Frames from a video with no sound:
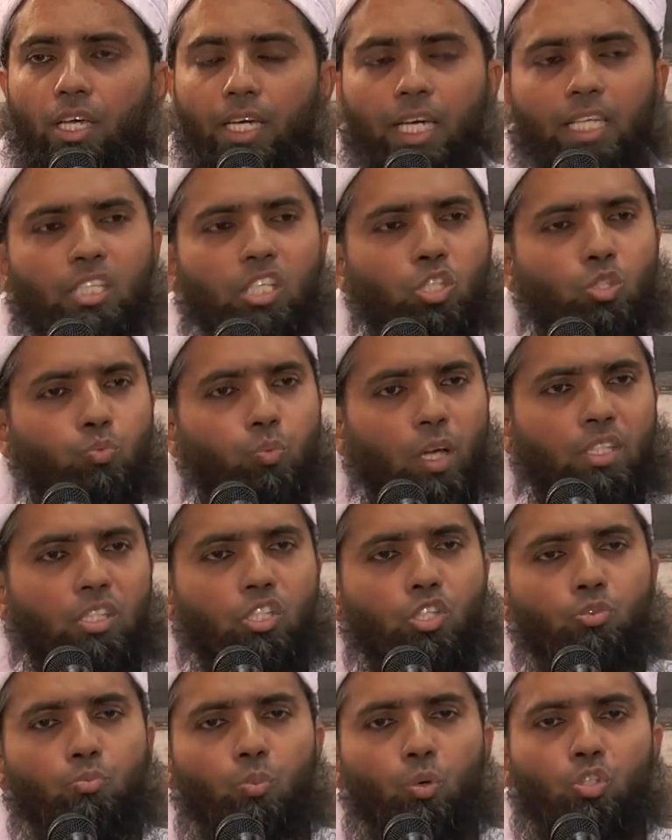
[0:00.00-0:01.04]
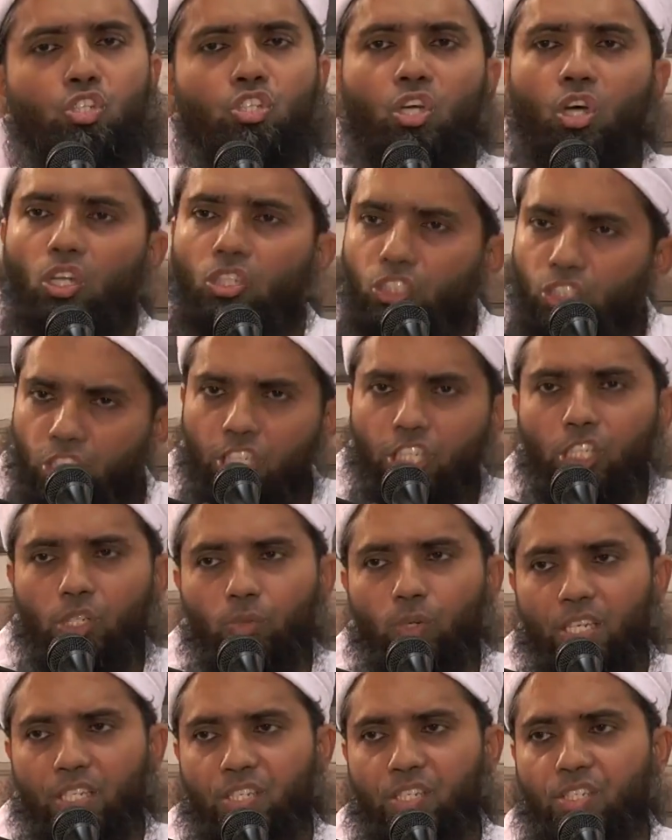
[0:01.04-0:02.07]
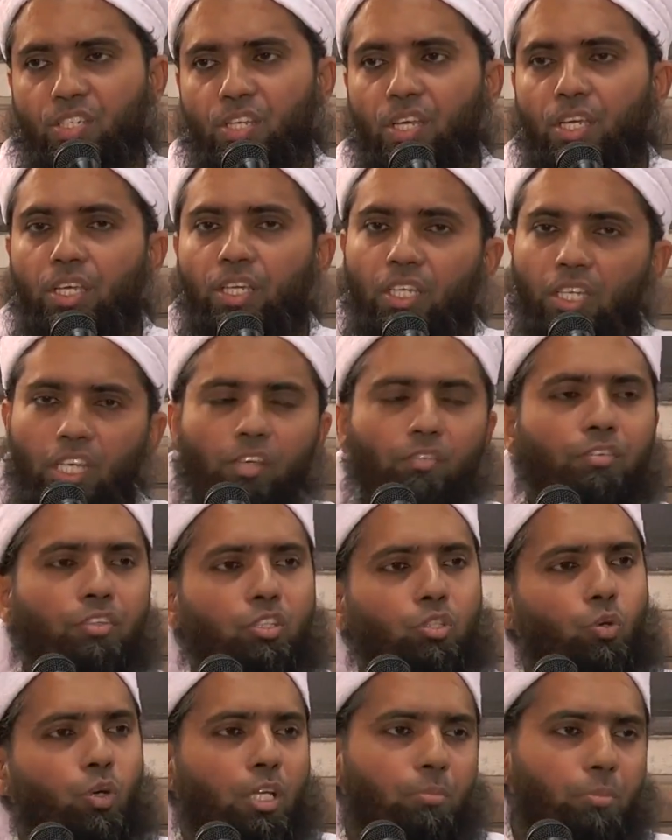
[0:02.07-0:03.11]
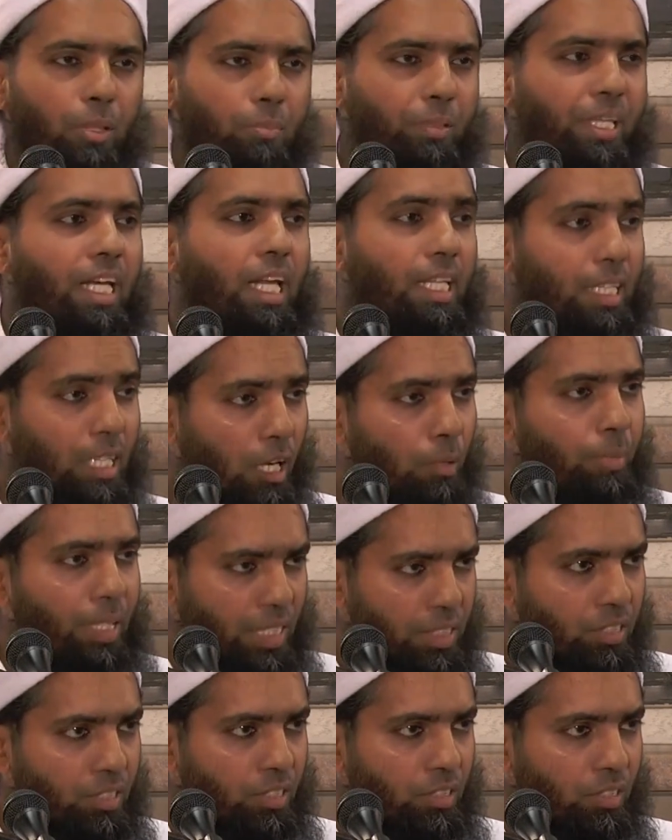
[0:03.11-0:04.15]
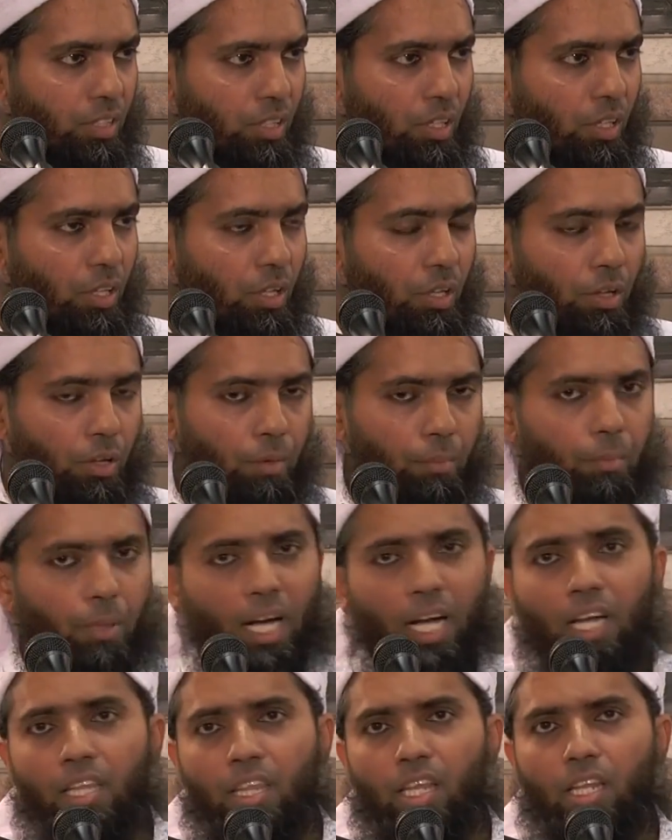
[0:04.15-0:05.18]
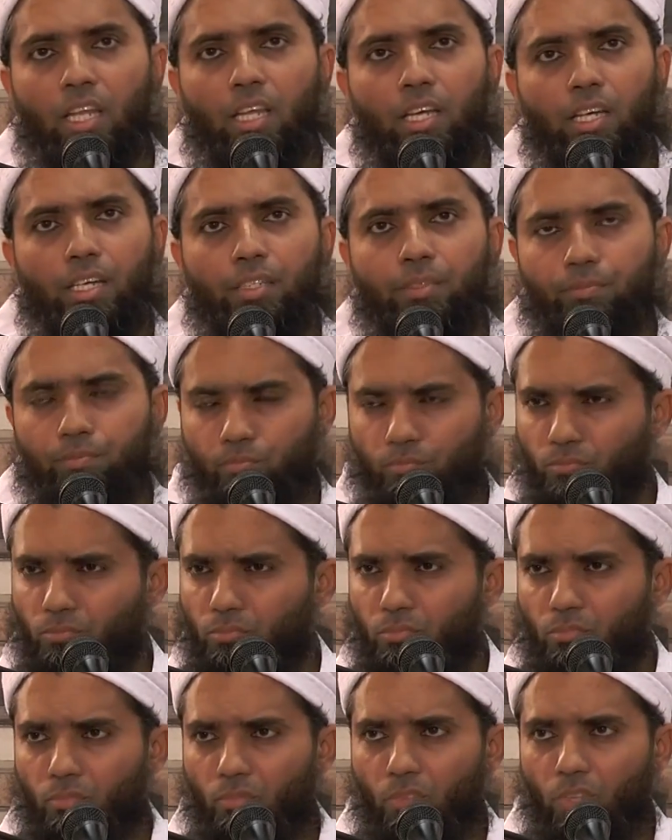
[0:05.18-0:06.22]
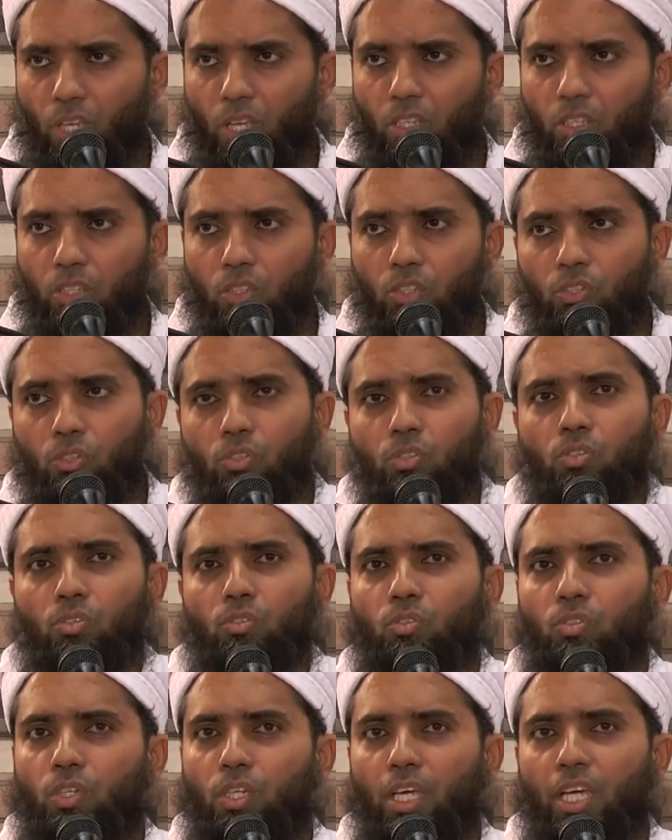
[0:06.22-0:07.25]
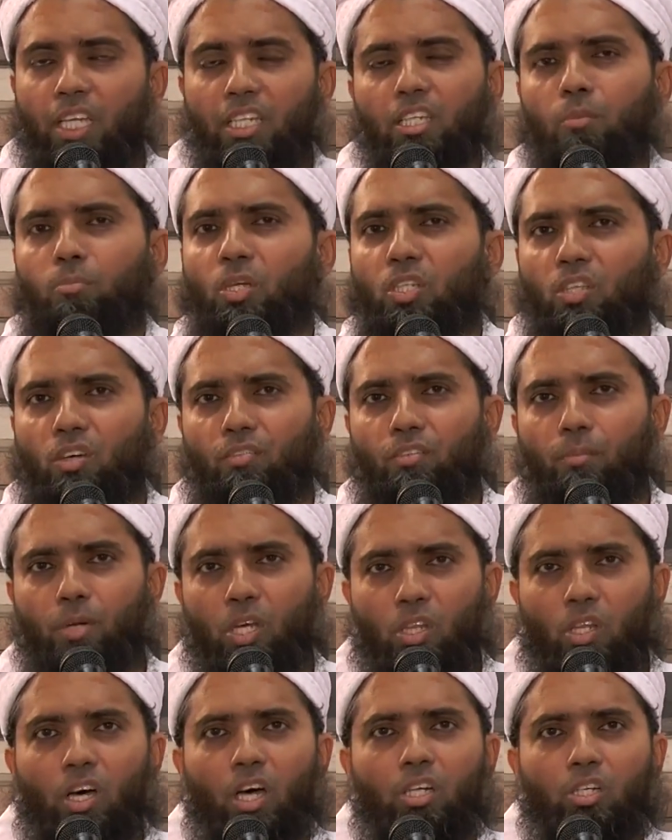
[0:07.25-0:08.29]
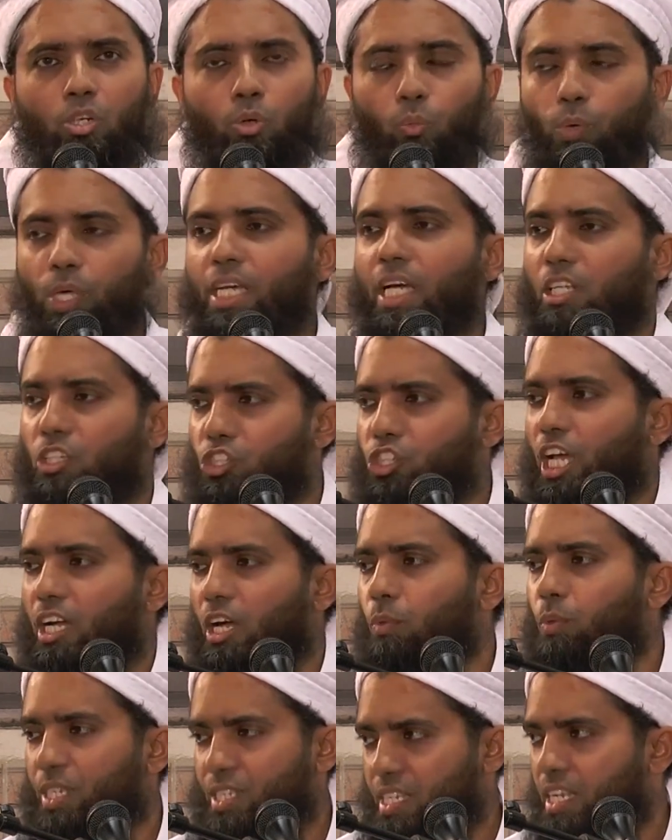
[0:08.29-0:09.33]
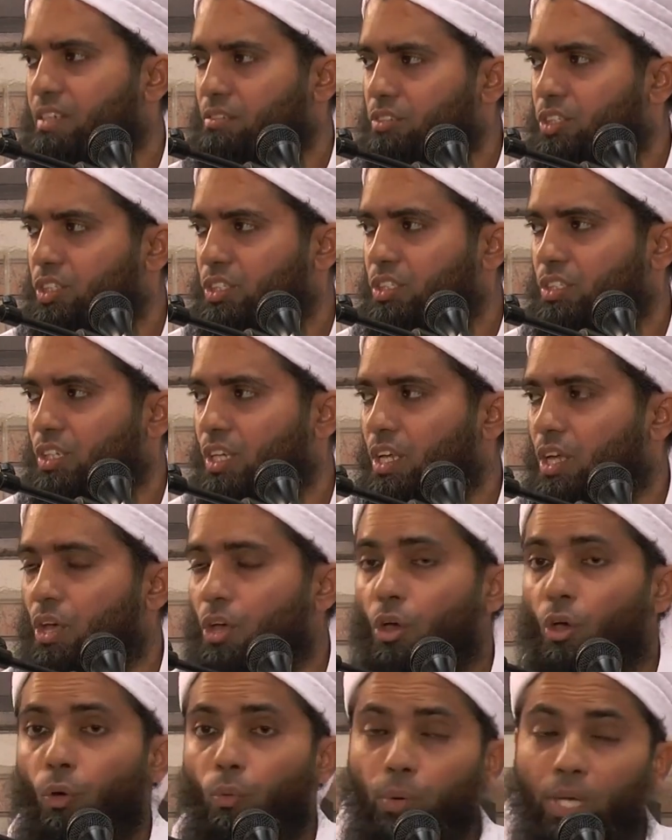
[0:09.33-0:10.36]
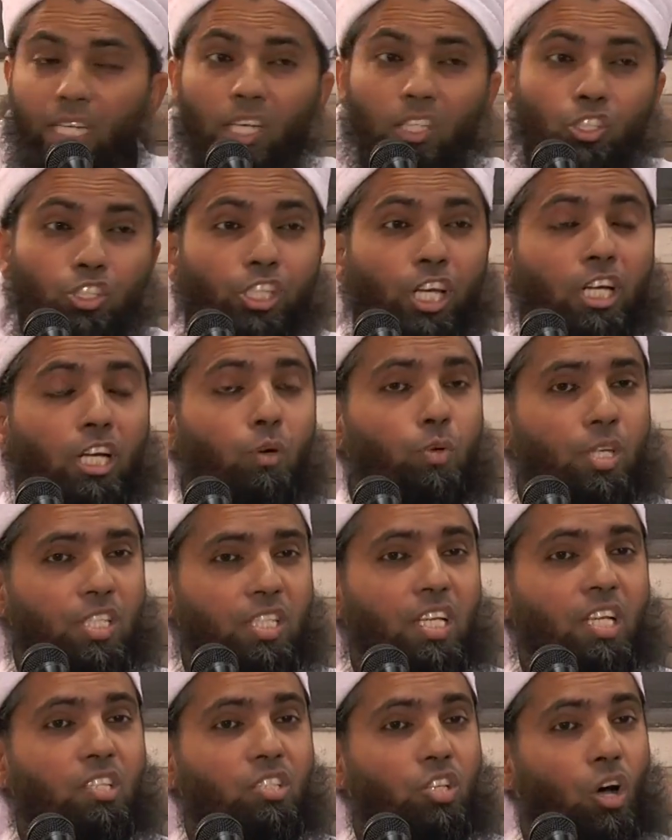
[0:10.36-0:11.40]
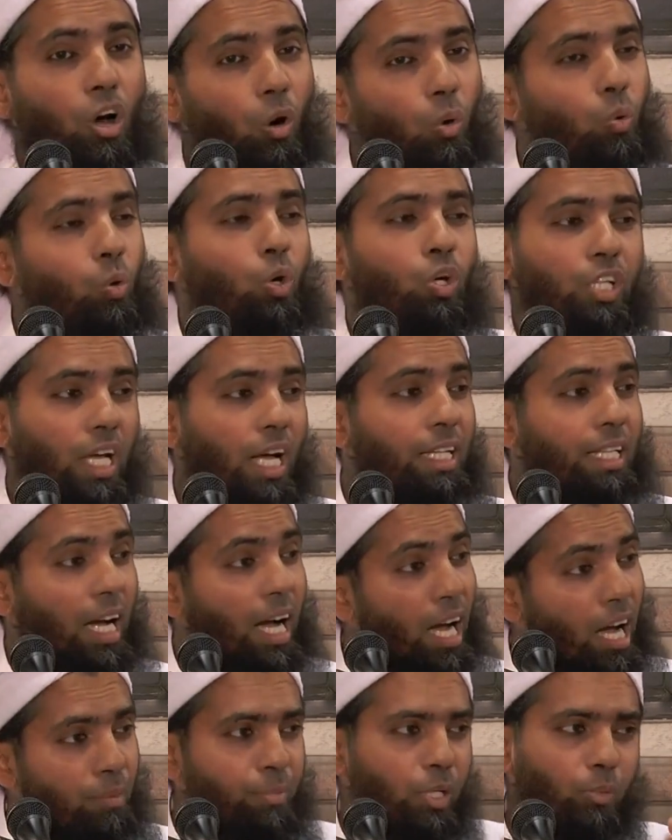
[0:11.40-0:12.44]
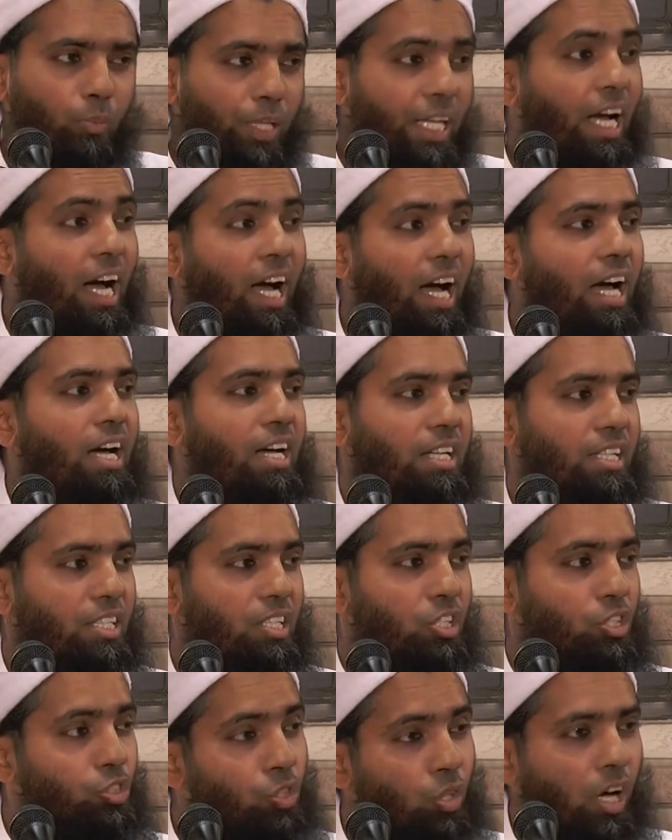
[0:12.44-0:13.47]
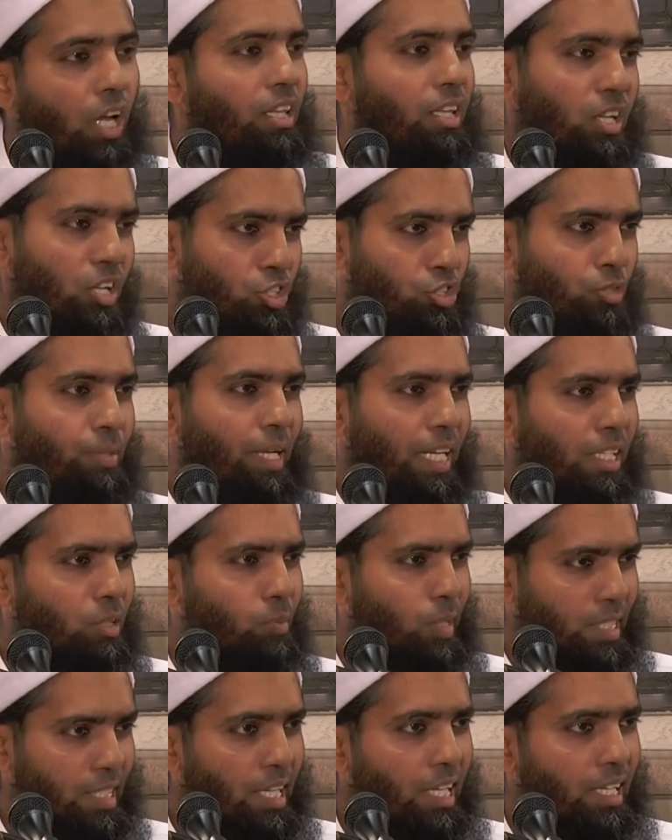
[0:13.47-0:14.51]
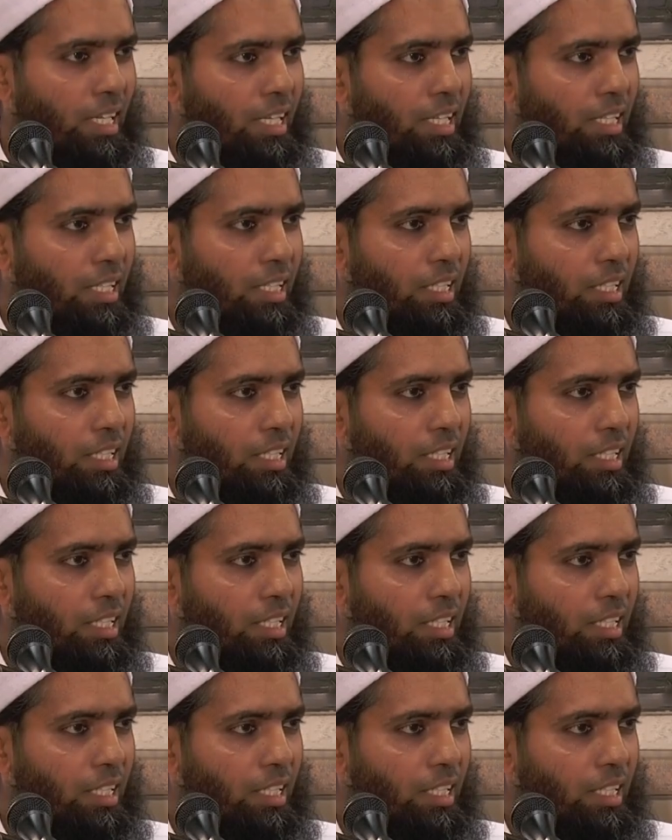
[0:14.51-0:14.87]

It is what is most continuous, even though it may be a little bit. Ma'adallah, you know, in the month of Ramadan, we can check ourselves. We can check ourselves how good an abid we are to Allah subhanahu wa ta'ala.